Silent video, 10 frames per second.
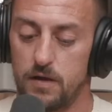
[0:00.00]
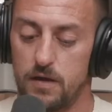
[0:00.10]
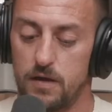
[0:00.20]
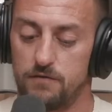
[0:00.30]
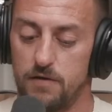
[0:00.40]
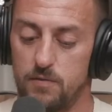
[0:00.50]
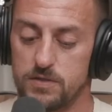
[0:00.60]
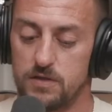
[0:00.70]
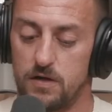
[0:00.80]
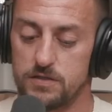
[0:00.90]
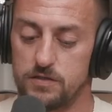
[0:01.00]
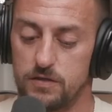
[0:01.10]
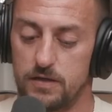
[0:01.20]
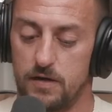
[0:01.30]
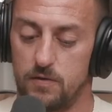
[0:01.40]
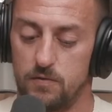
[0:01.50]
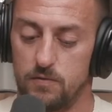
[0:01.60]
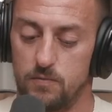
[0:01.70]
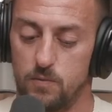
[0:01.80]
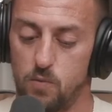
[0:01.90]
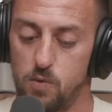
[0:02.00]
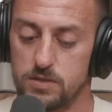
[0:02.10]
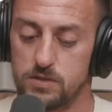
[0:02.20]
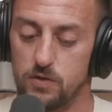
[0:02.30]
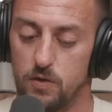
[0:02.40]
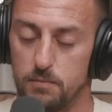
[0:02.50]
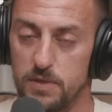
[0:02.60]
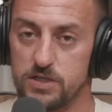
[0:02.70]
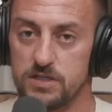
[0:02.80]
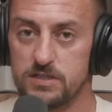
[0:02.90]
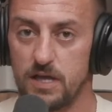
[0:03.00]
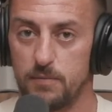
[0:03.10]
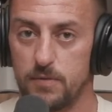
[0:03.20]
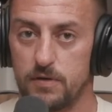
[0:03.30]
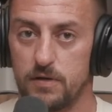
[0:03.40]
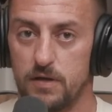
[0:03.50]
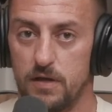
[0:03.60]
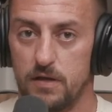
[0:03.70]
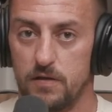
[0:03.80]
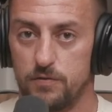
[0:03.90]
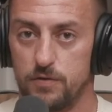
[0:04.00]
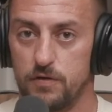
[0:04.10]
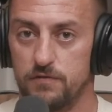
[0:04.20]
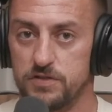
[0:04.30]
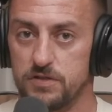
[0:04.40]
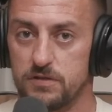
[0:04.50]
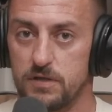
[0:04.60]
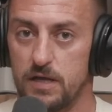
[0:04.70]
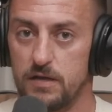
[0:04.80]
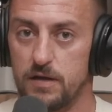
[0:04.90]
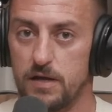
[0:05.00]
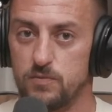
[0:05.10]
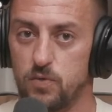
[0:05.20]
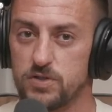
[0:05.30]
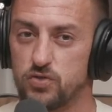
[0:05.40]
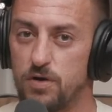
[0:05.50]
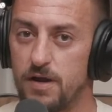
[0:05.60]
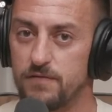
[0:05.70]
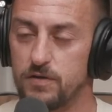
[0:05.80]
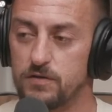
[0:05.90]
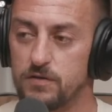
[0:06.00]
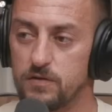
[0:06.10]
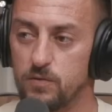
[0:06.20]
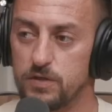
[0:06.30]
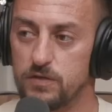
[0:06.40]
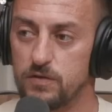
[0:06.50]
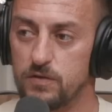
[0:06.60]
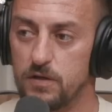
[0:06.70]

if I was to ask you now, what's your mission statement through your vision, and what's driving you to do what you do?